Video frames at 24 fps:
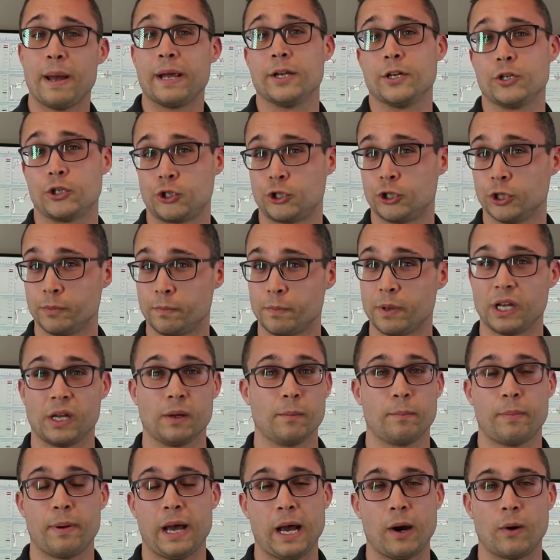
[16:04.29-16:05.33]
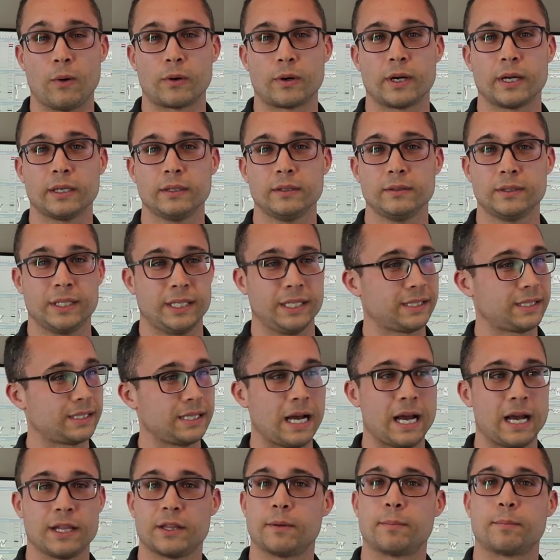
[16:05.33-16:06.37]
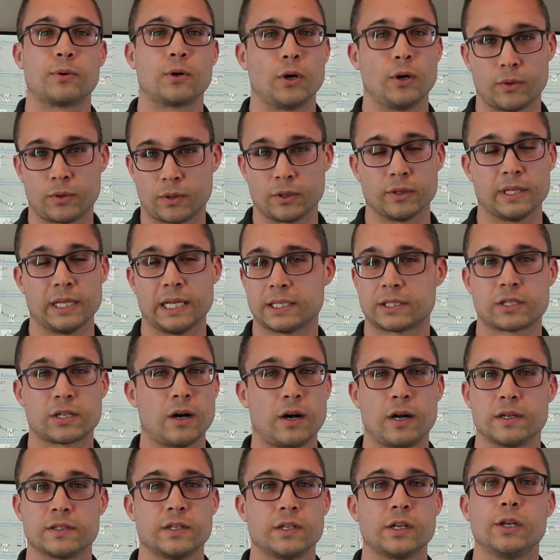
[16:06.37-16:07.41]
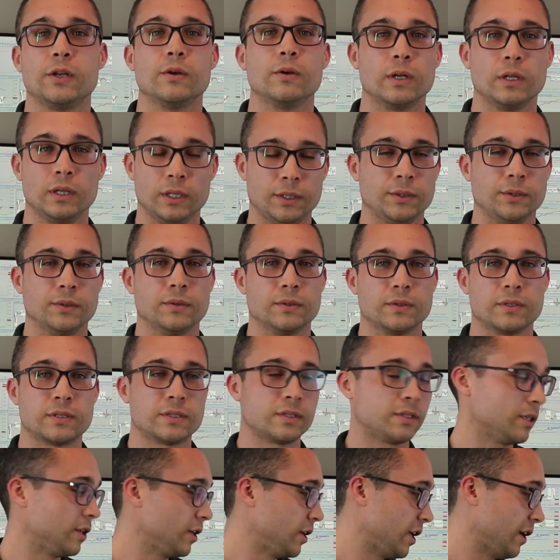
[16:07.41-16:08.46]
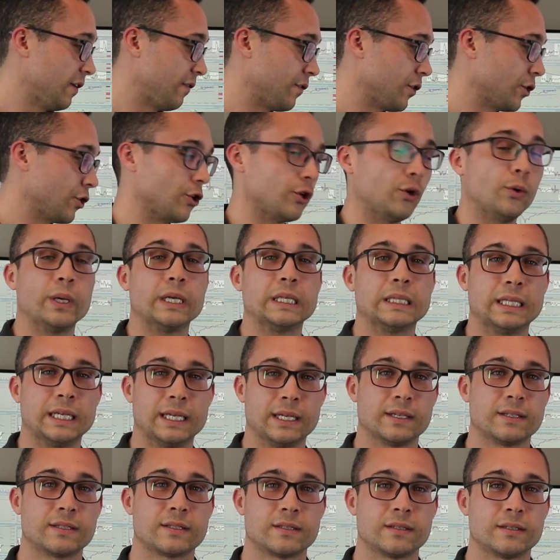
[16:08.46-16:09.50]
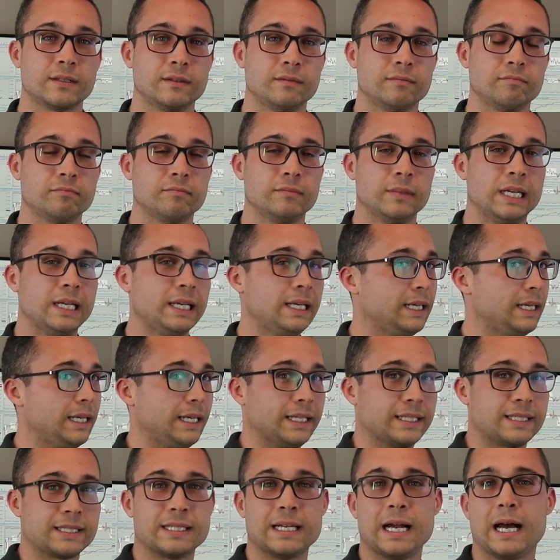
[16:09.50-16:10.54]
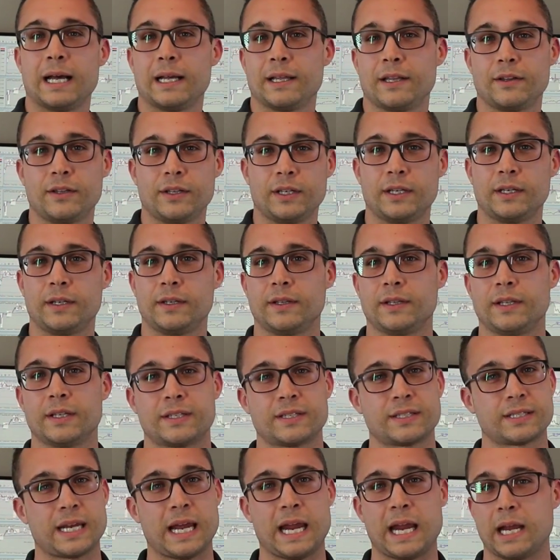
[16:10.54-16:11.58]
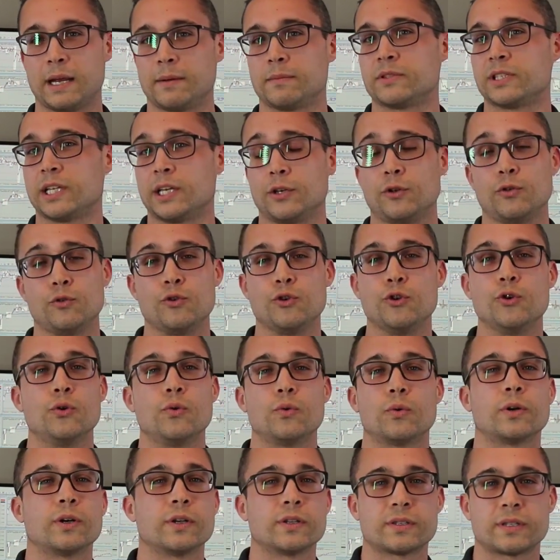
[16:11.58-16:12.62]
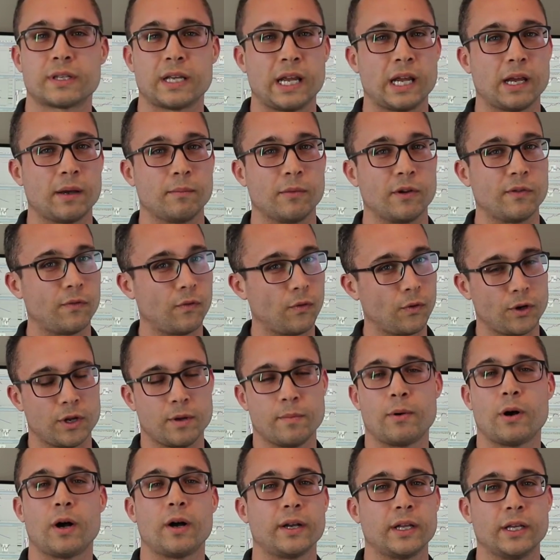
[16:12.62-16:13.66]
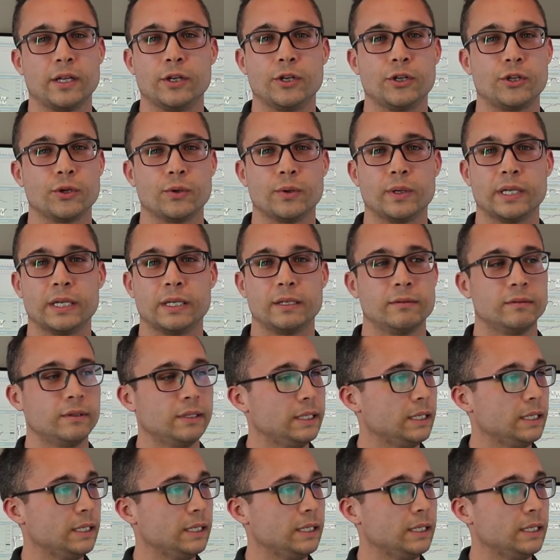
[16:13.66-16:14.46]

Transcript: It should be empowering. It's not the broker that's causing you to lose if you're doing this. It's not the scams that you knew were a scam before you bought into it.